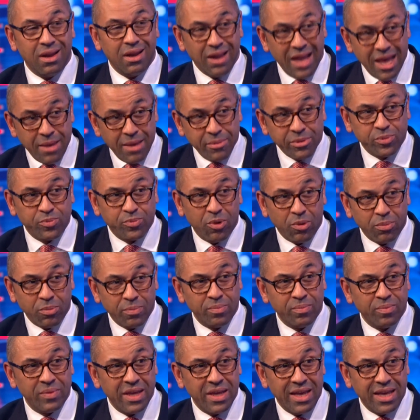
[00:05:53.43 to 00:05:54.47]
Labour's
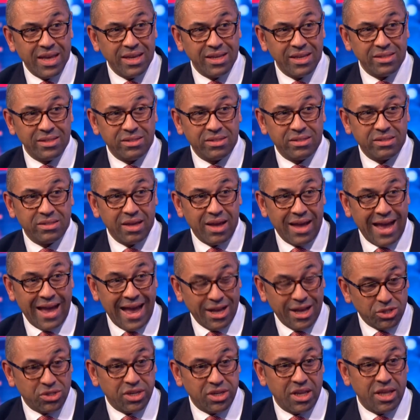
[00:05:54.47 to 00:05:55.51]
problem is
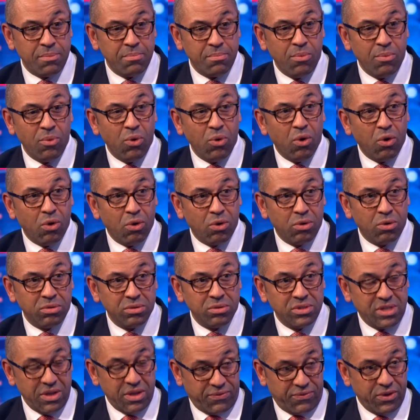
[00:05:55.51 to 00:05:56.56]
actually more
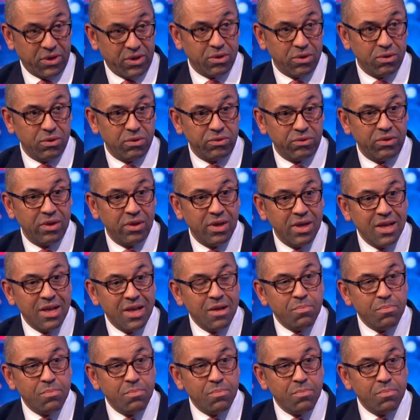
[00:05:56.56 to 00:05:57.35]
difficult